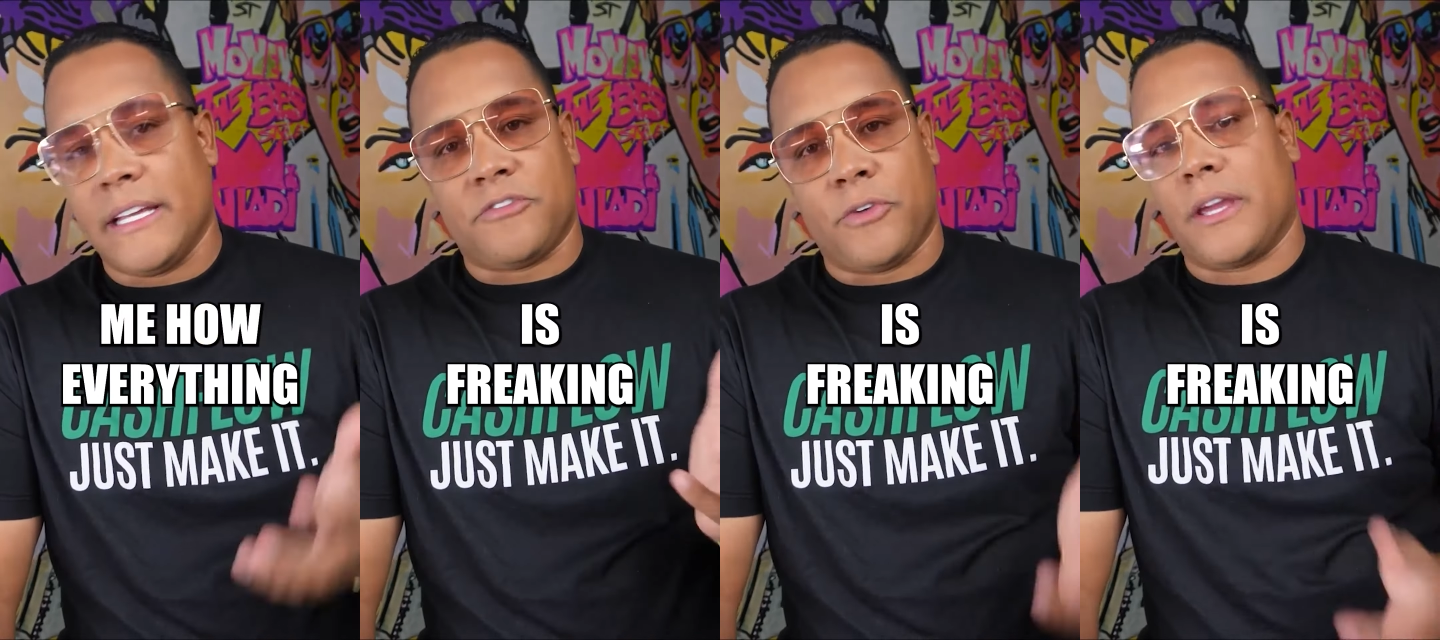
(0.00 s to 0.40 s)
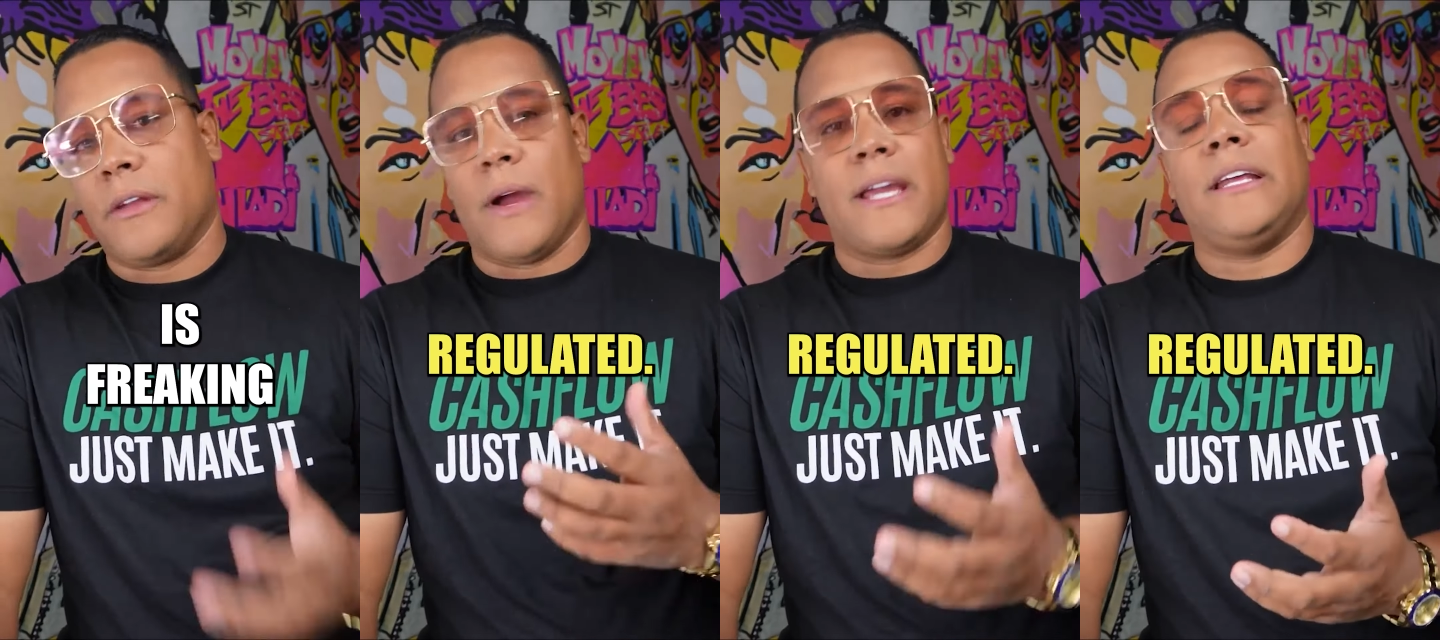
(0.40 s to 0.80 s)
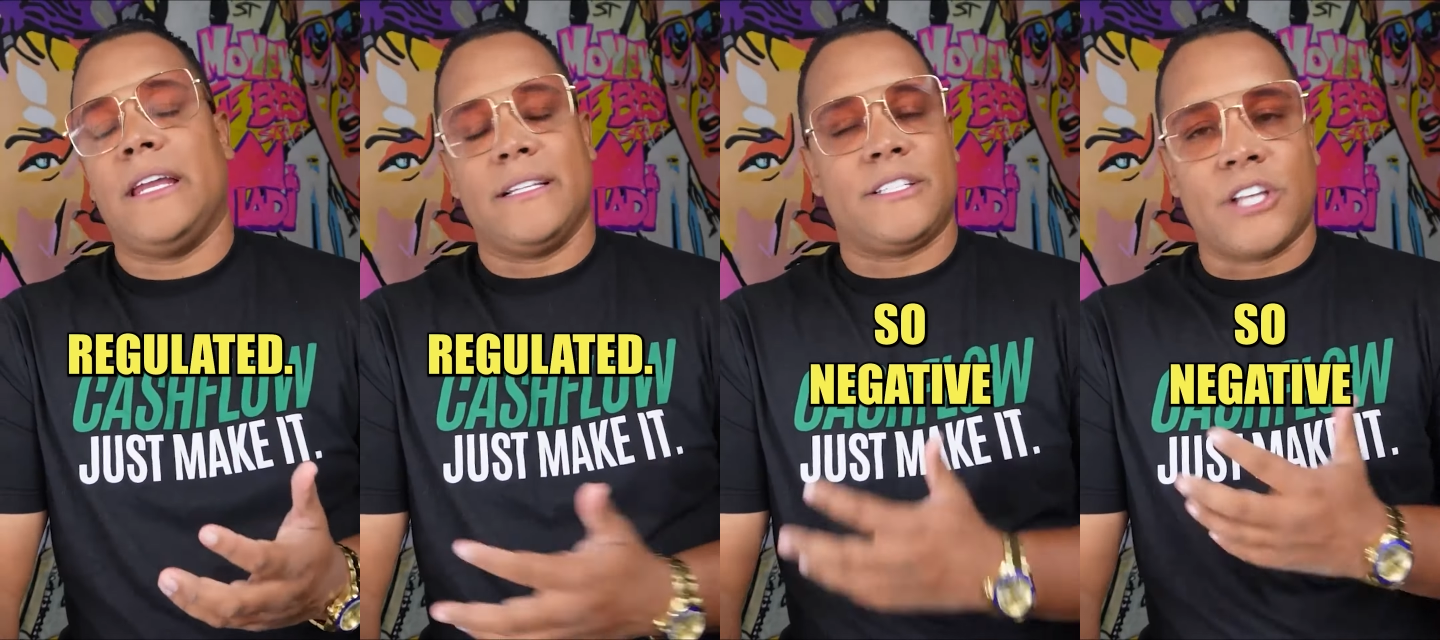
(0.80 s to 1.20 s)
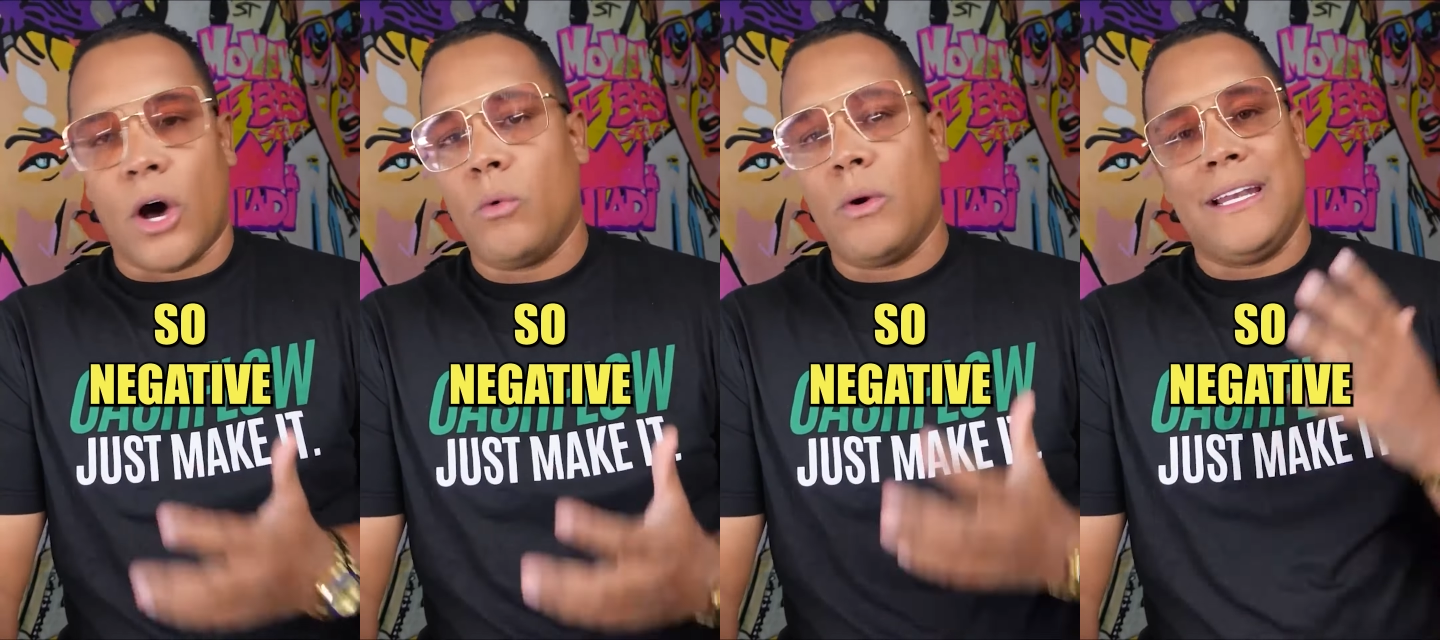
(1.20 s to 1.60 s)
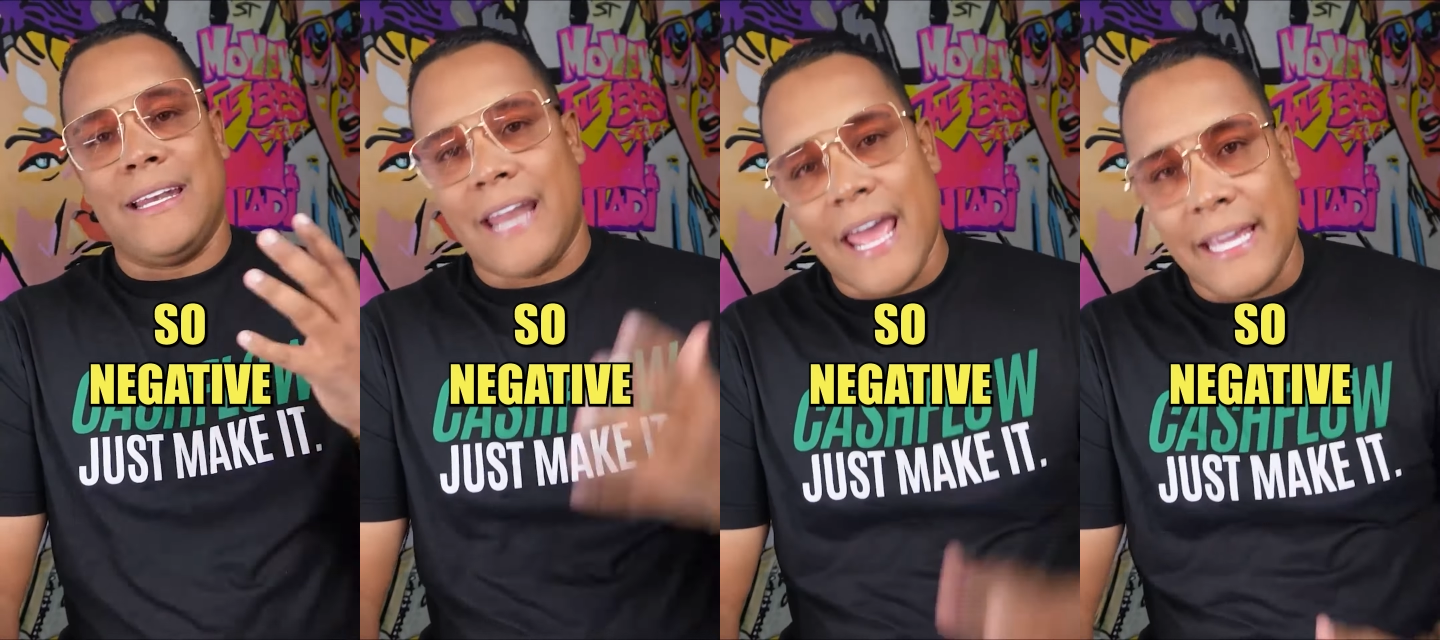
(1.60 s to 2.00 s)
is freaking regulated, so
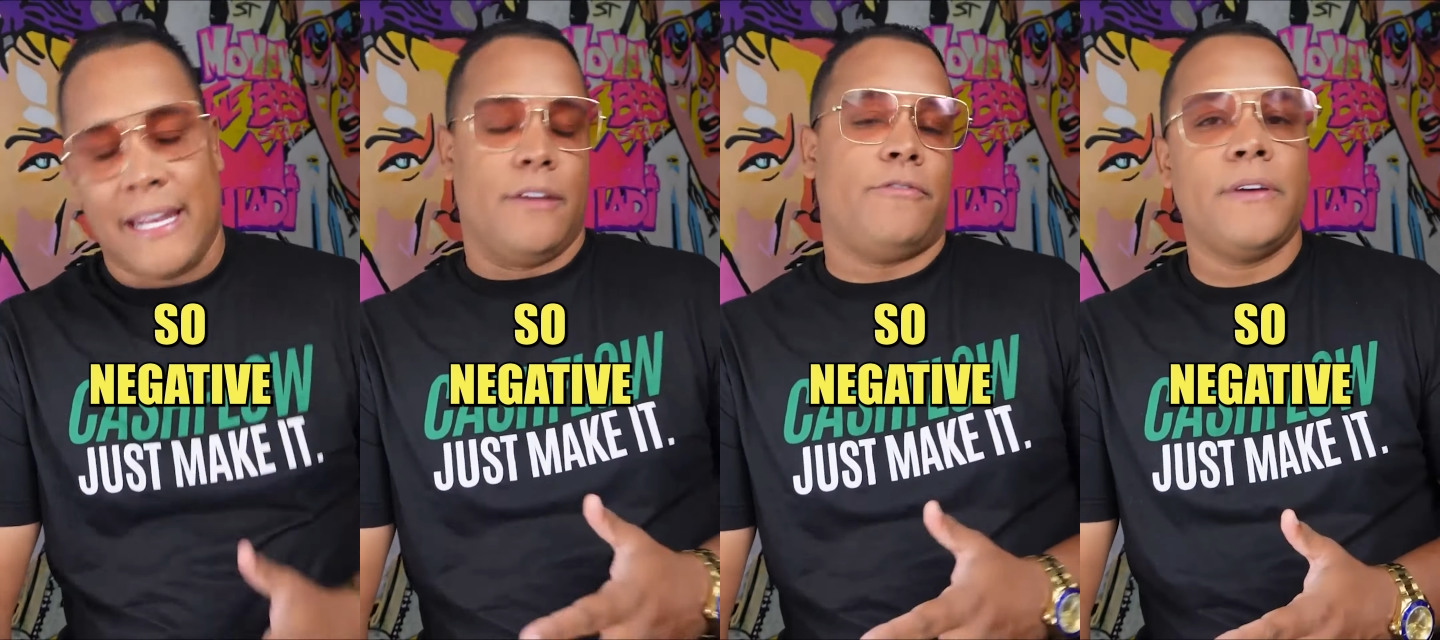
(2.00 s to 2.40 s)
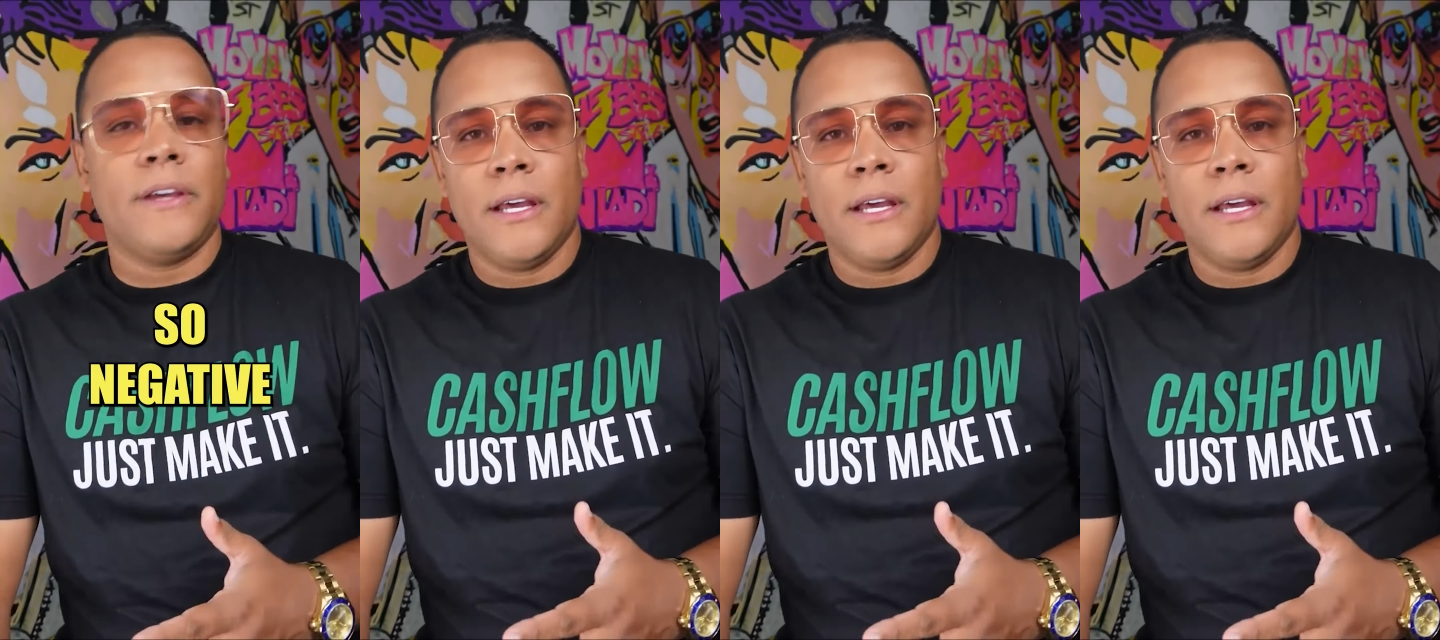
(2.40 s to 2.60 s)
negative